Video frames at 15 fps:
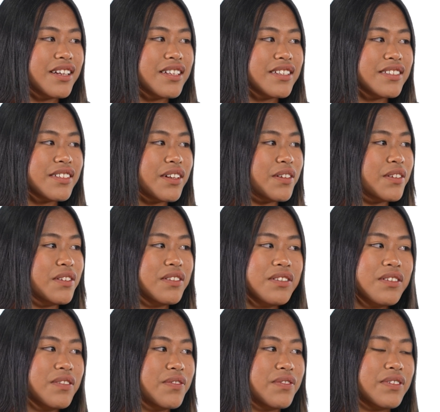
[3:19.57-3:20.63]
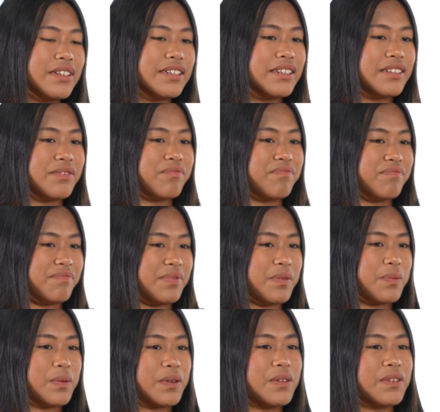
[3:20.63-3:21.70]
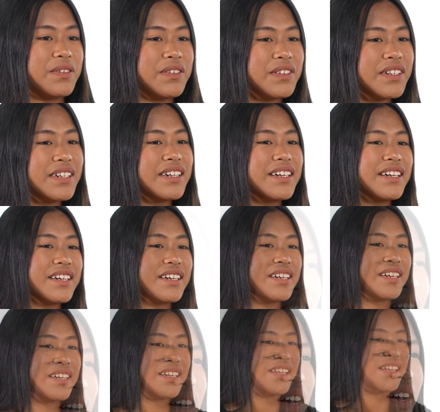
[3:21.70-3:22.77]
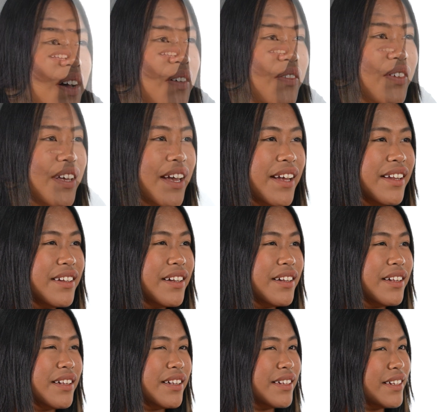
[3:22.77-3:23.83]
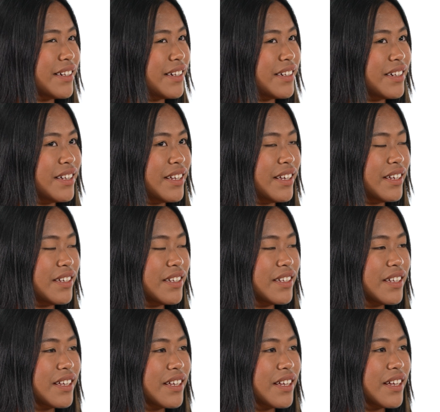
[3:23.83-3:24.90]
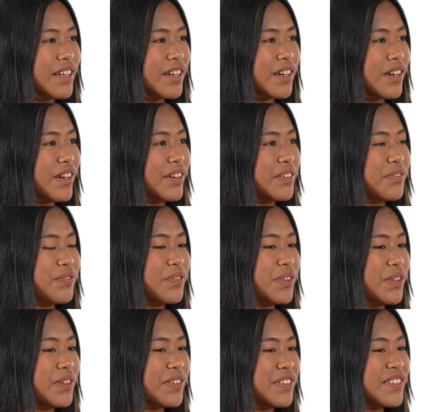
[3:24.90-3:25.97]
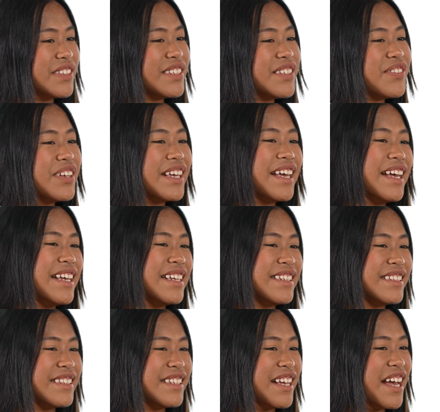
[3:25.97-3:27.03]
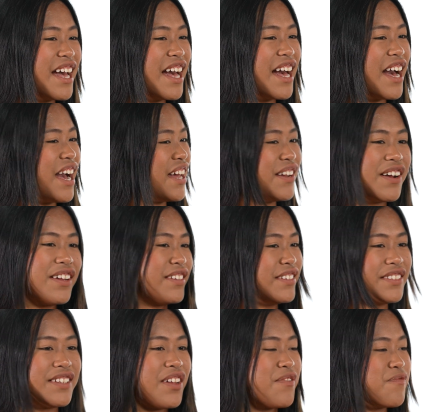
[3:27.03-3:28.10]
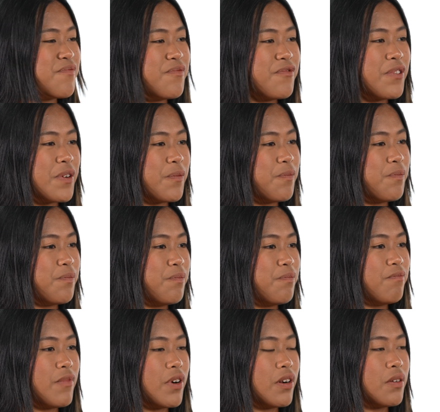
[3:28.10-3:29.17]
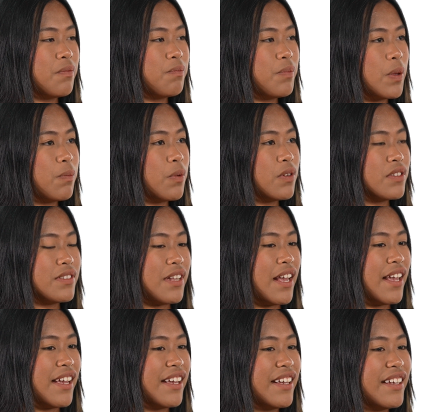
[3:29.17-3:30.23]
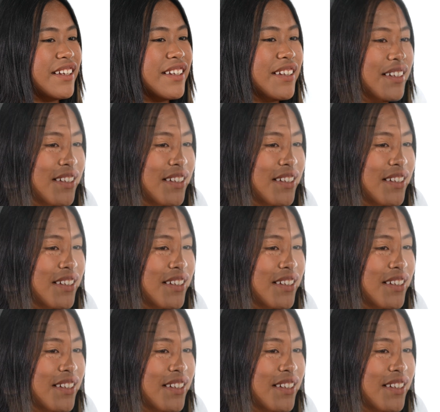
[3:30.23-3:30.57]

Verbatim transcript: I saw different people. I'm kind of uh, like confused because I don't understand what are people saying.